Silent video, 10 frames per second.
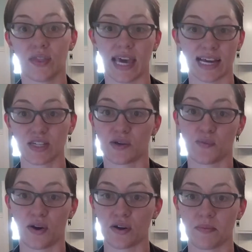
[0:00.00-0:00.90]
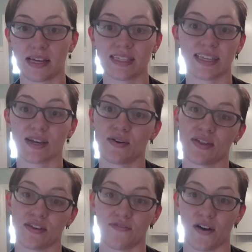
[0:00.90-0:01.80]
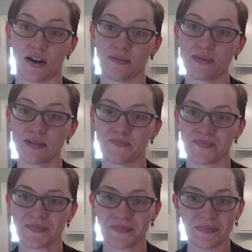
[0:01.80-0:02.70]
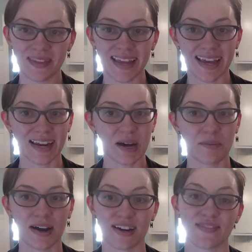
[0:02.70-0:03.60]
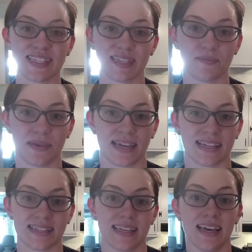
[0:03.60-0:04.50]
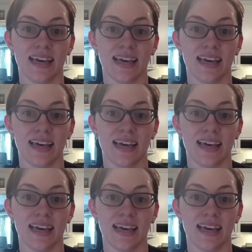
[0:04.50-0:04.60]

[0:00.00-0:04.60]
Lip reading: they actually welcome us to go to the farms and help harvest the plants